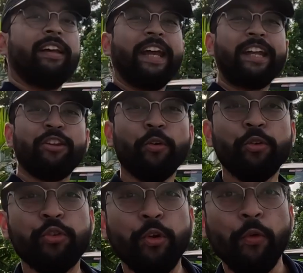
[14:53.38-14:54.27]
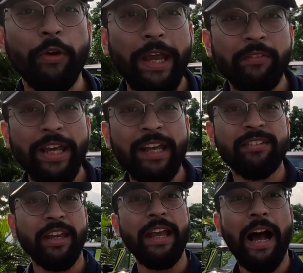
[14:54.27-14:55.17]
Get used to waving,
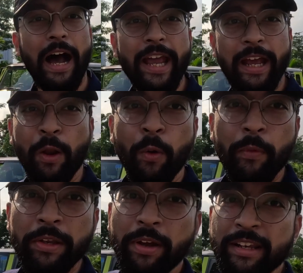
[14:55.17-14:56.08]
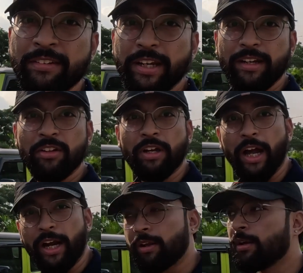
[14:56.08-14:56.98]
saying hi, hello when you are inside this car,